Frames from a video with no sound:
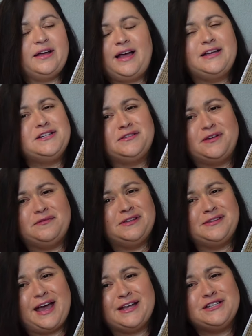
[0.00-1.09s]
I just love
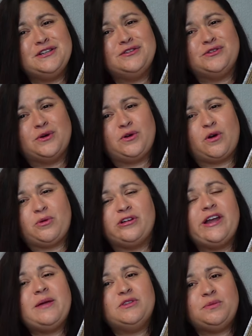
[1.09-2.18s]
this cat. She is so adorable. Her
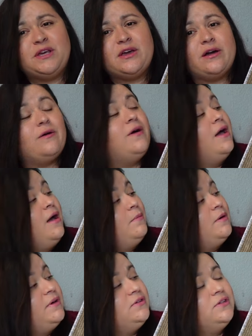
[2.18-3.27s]
name is Pico.
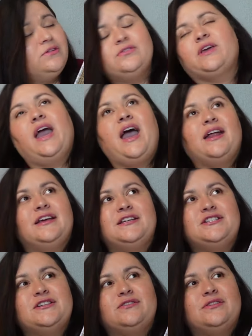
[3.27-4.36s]
But my sister's cat is
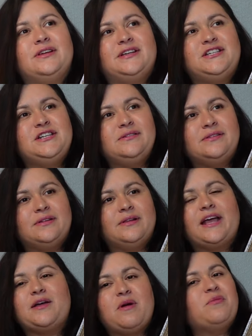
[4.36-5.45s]
just, she's
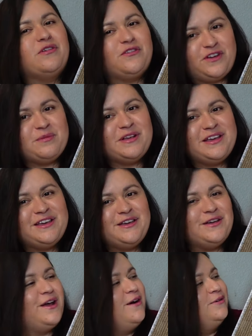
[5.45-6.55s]
like a member of the family,
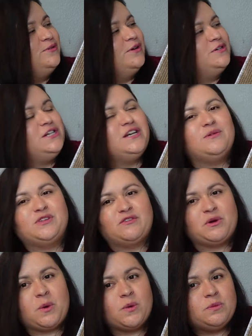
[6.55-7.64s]
you know? So she comes
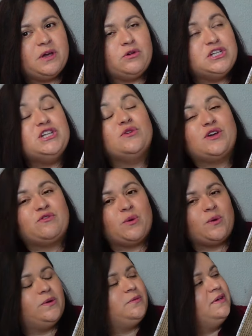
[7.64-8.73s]
everywhere with my, or she goes
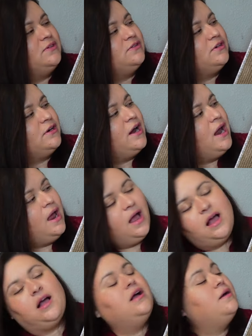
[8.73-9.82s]
everywhere with my sister.
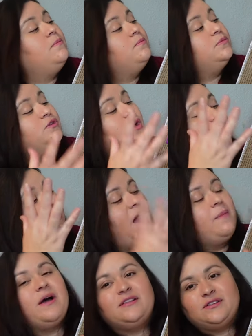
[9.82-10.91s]
Um, so I
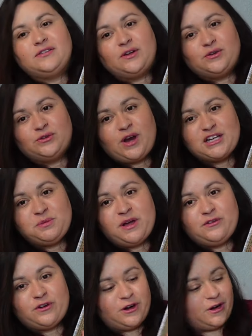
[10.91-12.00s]
bought this little scratch
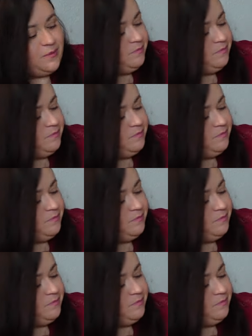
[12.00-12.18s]
pad for her.